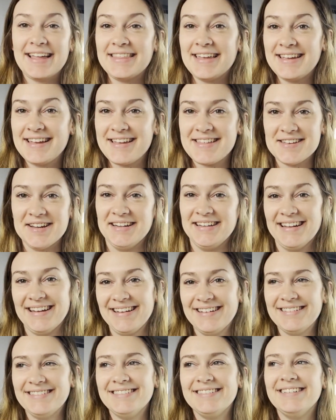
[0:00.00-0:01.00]
that
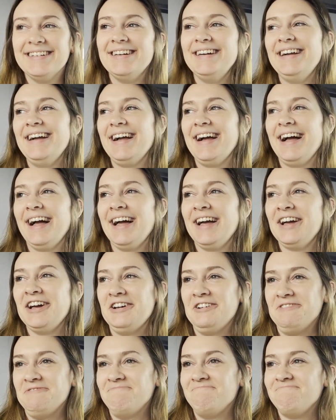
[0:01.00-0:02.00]
exciting.
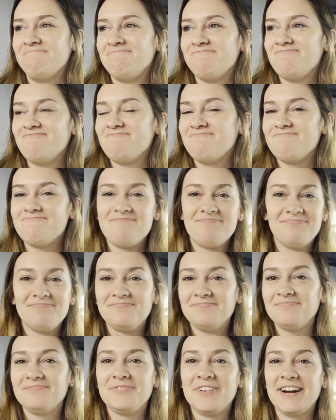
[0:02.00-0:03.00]

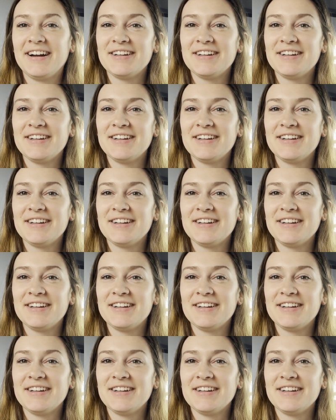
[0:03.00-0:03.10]
We're